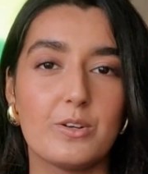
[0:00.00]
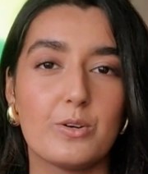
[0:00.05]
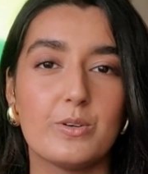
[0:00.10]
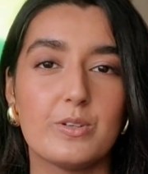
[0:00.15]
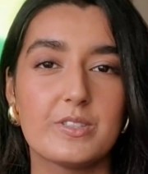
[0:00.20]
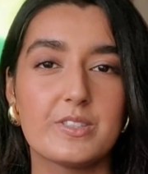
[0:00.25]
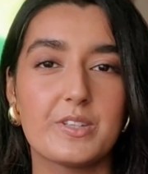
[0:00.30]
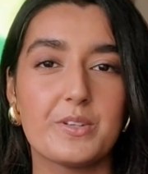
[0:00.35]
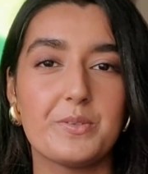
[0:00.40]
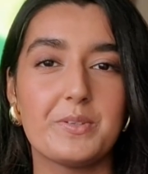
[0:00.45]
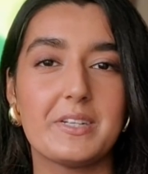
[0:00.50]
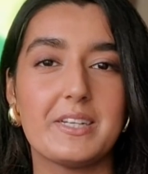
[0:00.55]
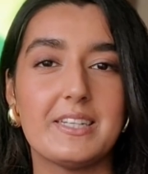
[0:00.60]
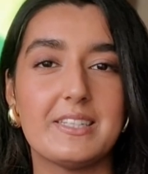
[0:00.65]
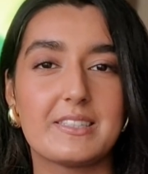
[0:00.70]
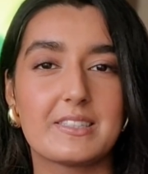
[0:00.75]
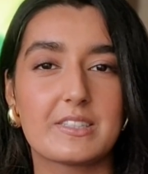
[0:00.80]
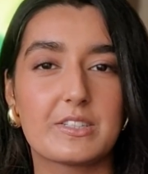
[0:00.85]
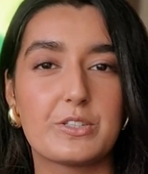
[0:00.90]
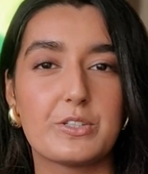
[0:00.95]
also
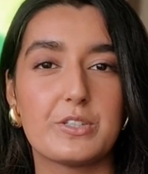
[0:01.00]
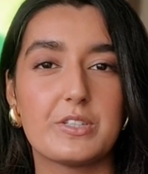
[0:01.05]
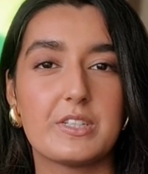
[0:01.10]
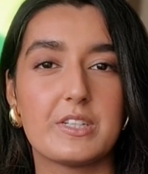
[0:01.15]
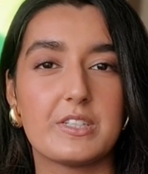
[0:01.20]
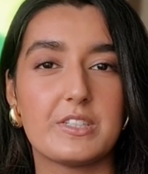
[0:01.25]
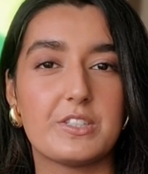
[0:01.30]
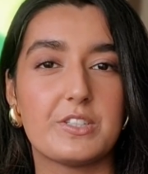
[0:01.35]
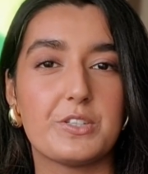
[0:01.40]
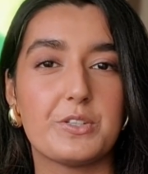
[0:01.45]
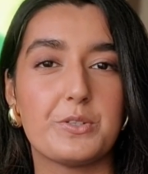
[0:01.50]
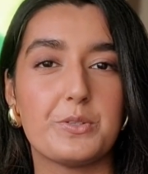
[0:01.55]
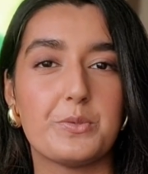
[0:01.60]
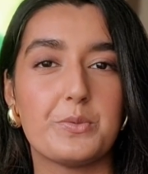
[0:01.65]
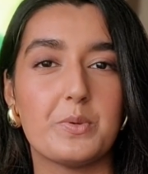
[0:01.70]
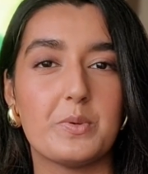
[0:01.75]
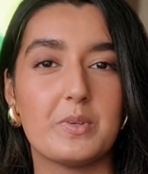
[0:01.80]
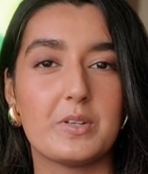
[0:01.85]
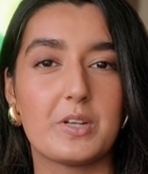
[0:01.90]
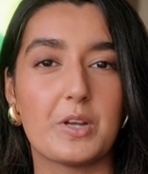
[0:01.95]
it's good
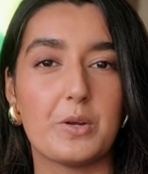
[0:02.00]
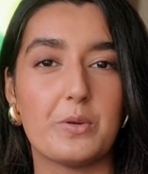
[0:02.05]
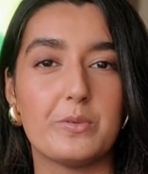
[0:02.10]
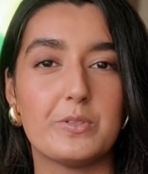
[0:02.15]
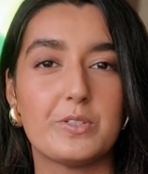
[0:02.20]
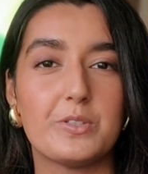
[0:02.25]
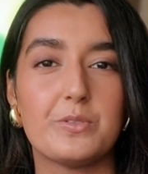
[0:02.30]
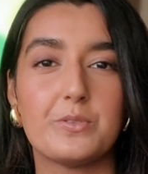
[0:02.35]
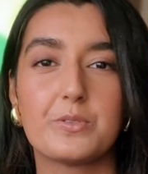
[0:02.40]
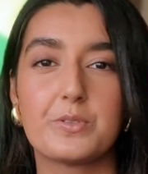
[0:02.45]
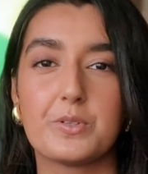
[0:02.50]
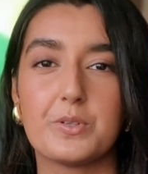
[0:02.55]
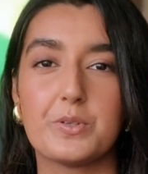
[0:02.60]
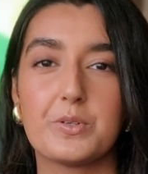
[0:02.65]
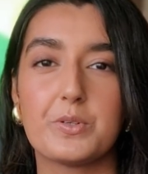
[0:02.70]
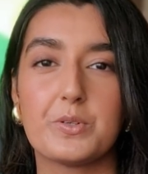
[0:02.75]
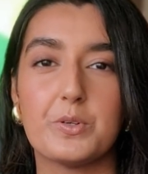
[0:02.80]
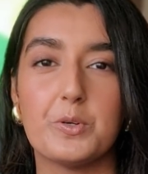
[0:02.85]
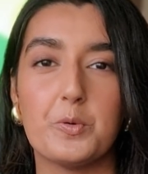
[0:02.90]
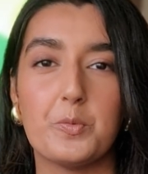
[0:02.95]
to go to
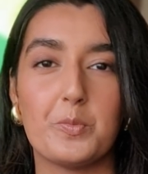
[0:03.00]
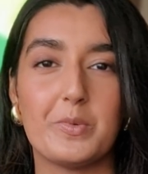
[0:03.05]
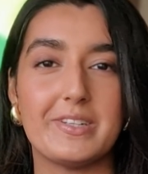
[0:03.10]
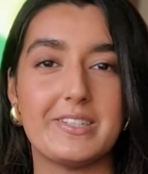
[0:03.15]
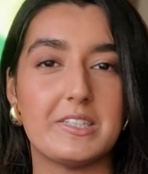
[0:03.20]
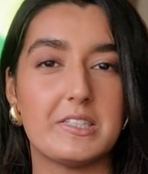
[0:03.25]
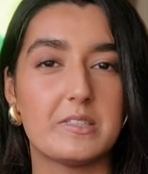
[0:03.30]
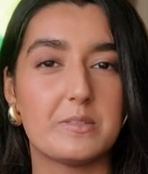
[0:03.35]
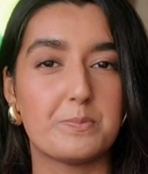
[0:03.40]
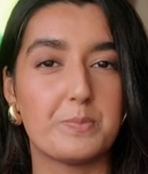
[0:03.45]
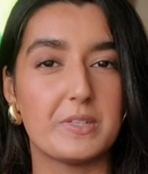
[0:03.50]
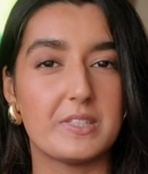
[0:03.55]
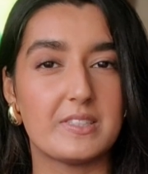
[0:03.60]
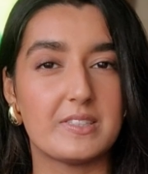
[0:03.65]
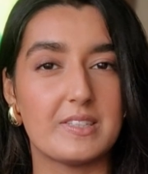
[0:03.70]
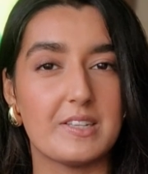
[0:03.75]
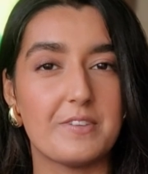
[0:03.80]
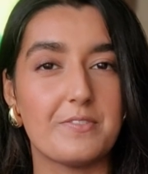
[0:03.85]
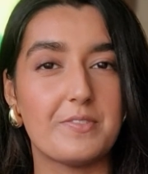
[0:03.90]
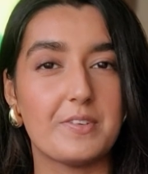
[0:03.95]
Google with
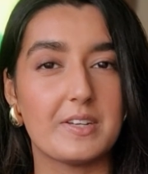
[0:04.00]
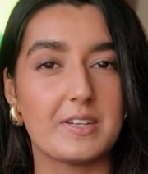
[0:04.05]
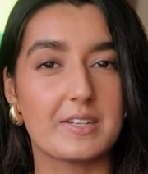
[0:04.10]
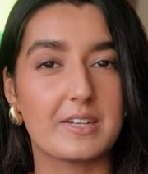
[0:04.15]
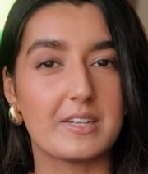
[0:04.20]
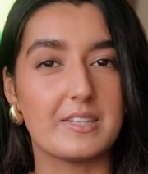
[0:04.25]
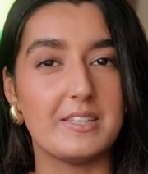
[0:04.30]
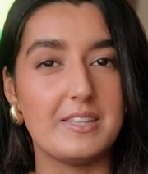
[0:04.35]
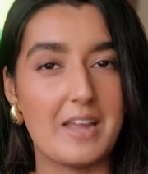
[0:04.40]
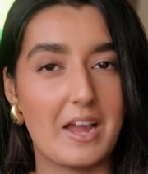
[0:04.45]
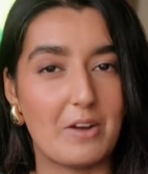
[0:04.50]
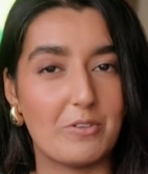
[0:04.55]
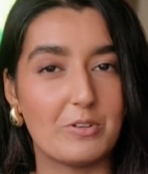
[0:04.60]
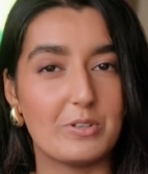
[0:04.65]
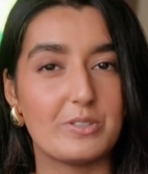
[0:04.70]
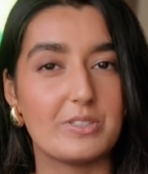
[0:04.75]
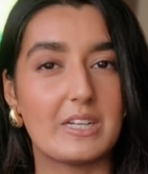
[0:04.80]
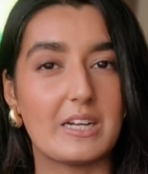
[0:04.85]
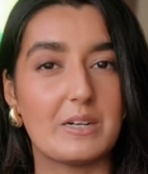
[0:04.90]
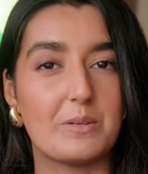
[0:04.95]
specific
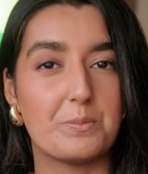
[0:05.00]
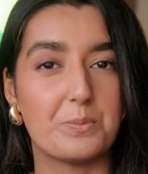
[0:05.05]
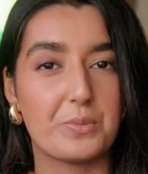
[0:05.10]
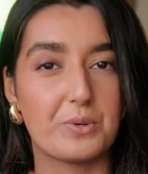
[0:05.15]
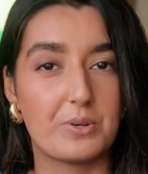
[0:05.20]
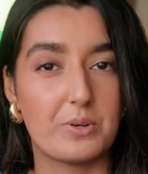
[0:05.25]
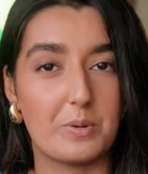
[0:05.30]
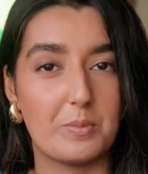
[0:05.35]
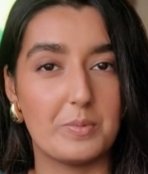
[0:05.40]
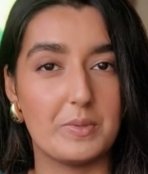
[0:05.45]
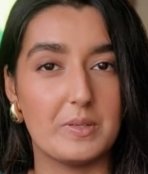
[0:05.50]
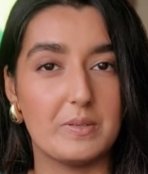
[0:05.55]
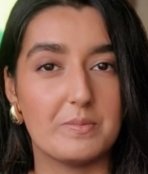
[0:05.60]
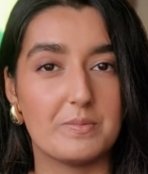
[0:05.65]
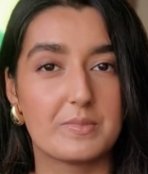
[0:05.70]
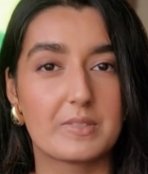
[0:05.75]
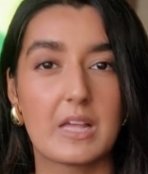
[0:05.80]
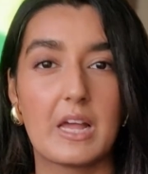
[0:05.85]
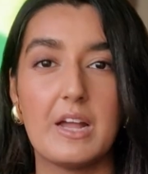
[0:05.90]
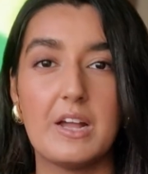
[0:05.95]
narrow down
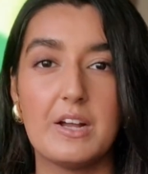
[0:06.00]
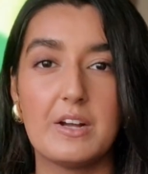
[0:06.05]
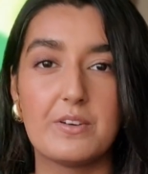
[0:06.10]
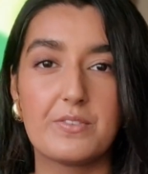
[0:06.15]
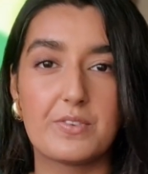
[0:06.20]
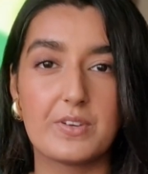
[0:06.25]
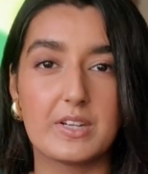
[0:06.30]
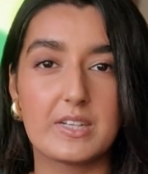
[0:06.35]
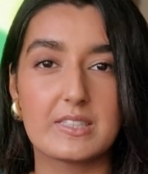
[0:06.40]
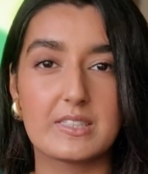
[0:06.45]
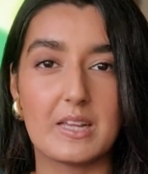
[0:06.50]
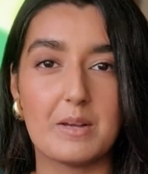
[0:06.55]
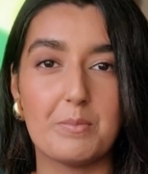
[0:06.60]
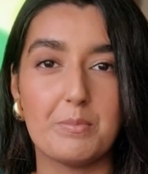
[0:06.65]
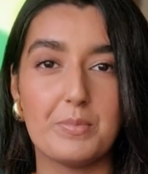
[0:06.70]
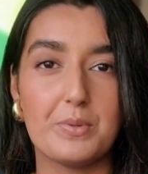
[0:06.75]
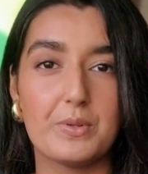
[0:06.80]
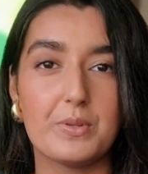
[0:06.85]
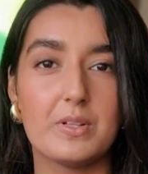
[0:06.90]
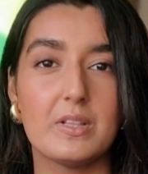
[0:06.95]
problems. For
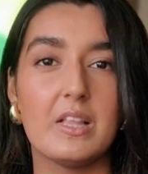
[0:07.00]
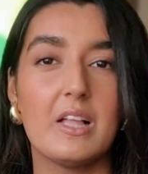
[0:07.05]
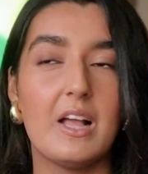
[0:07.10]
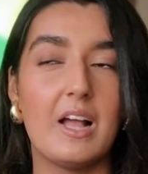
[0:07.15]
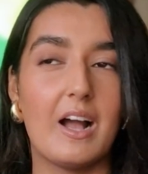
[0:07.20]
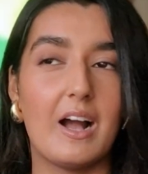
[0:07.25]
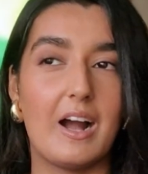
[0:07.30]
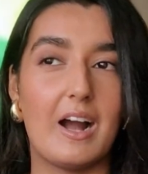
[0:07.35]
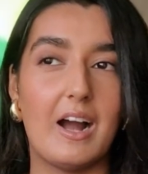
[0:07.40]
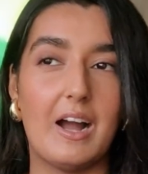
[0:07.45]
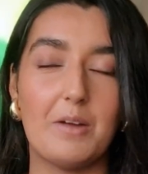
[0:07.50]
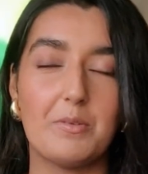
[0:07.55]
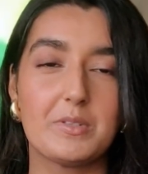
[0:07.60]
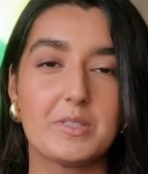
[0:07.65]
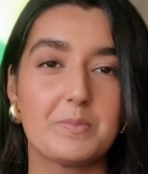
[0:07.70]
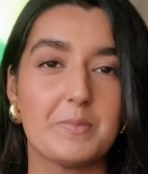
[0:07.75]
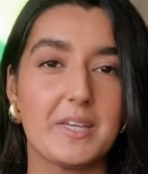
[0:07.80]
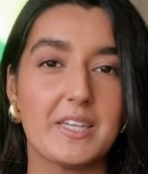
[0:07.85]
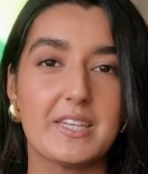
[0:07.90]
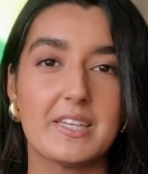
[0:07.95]
example, I
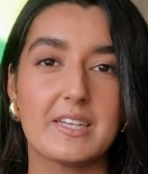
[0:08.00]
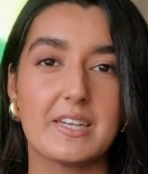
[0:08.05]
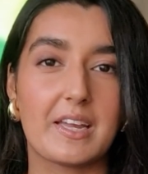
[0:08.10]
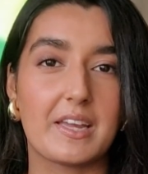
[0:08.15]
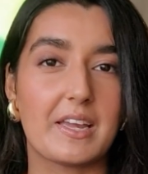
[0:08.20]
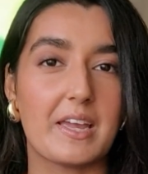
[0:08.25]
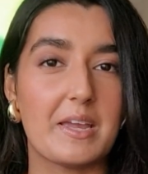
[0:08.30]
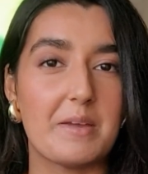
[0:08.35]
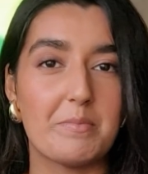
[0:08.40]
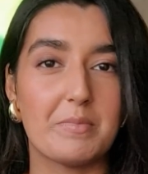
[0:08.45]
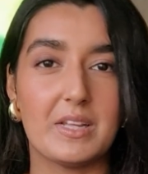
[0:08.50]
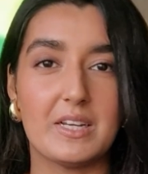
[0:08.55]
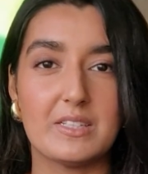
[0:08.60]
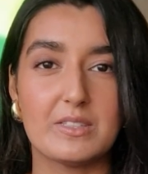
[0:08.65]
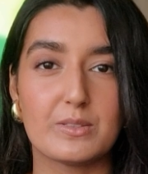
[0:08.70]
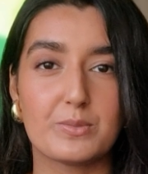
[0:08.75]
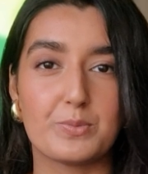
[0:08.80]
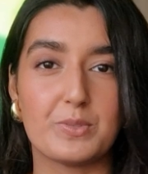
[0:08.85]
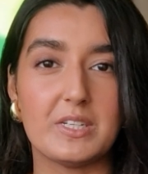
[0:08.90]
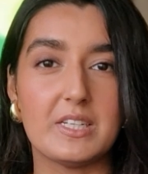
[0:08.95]
was making a game
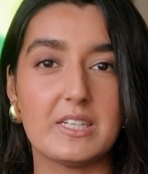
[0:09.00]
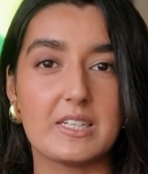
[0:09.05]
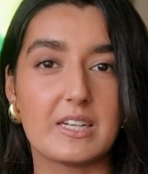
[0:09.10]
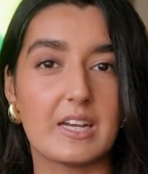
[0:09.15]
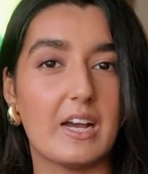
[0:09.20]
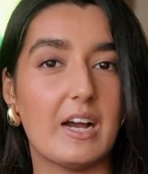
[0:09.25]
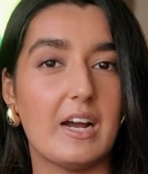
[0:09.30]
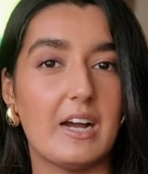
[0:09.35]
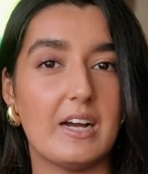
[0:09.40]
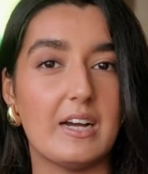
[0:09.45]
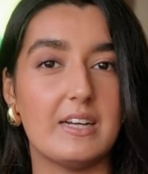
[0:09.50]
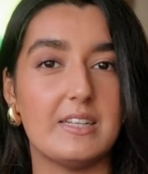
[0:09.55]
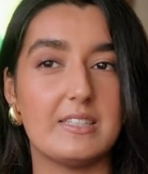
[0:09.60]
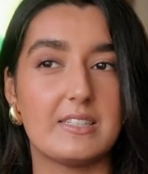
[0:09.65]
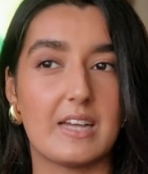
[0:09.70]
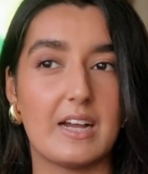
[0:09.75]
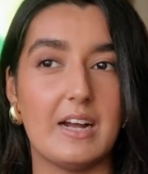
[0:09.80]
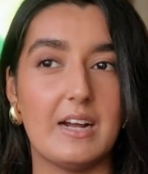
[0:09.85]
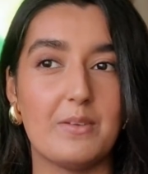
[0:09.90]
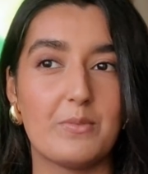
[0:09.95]
last week
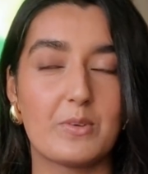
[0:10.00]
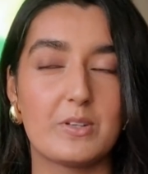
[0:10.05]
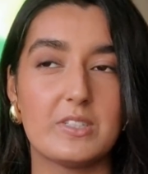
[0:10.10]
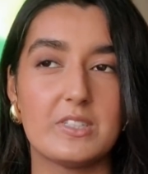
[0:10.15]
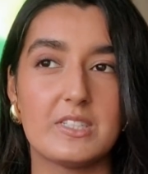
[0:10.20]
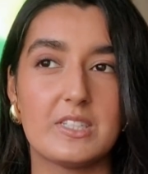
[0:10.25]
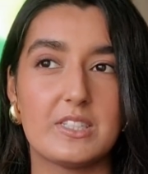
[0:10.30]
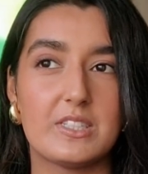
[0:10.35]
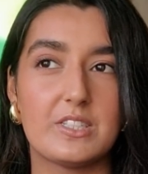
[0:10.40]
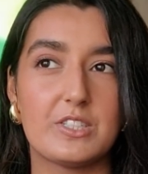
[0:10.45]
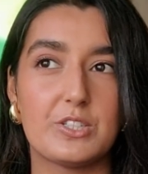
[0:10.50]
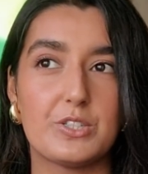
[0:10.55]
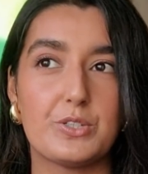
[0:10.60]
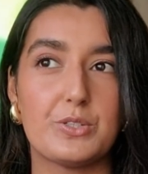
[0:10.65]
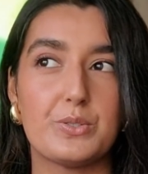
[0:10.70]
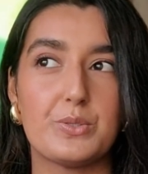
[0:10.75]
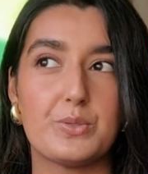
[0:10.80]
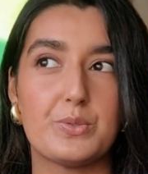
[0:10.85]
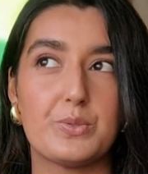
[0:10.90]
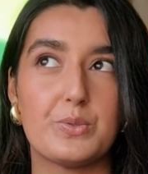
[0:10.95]
and I wanted
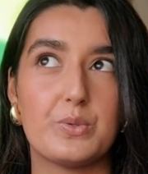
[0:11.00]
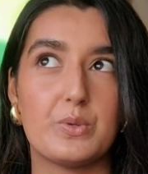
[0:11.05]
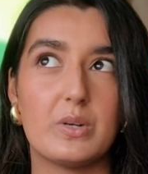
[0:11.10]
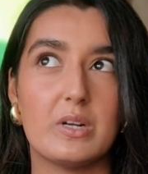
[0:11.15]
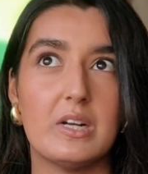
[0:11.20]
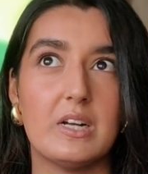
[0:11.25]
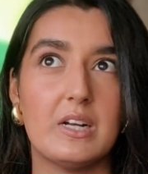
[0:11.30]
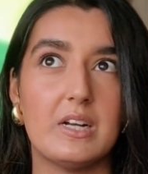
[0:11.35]
to